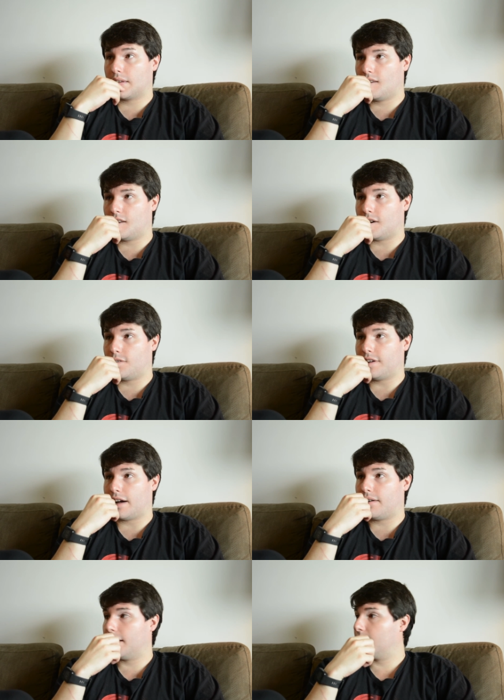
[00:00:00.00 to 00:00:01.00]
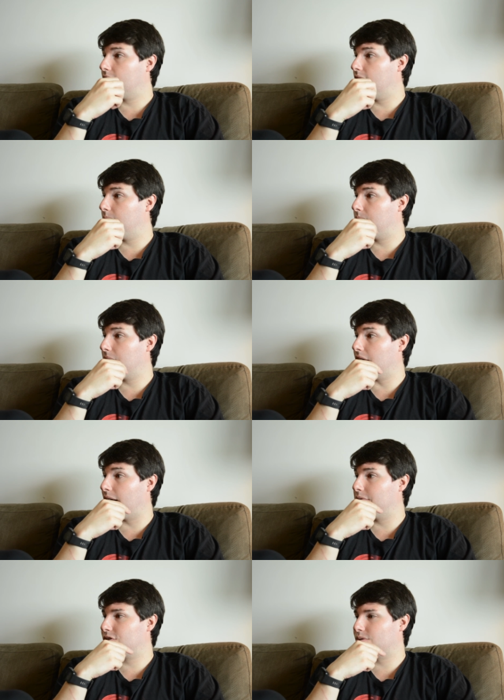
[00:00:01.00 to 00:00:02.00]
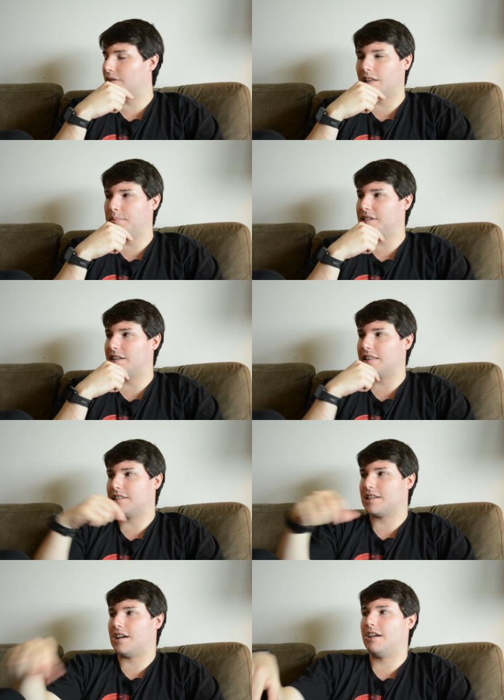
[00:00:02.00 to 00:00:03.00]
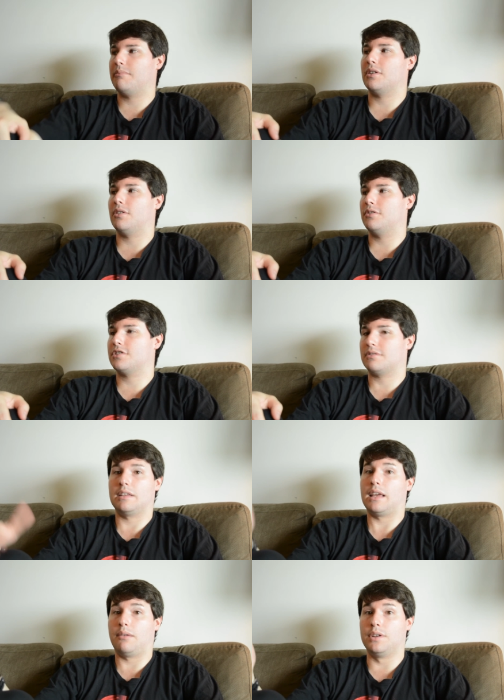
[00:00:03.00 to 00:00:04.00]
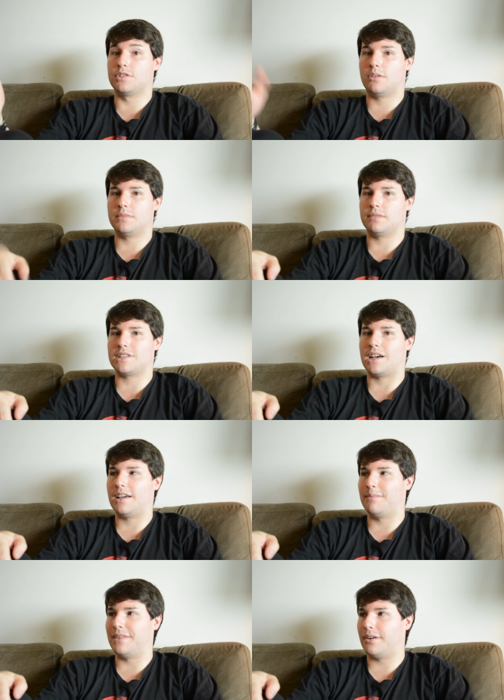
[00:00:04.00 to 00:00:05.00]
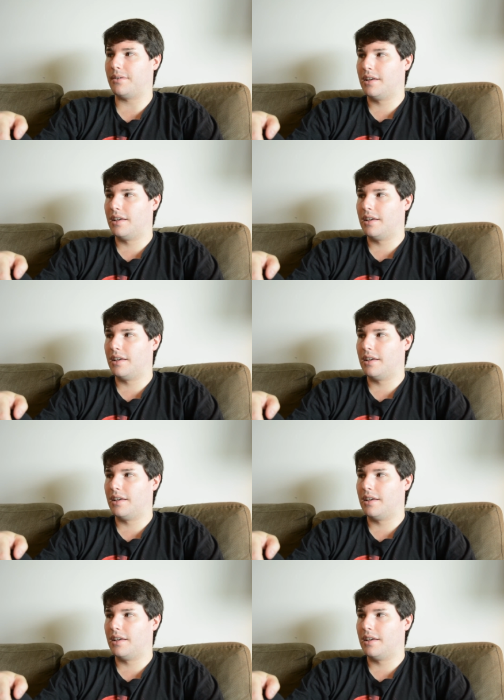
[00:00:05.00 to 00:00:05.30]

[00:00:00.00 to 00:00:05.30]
Now I was sort of limited at the time, though, just in terms of time, though.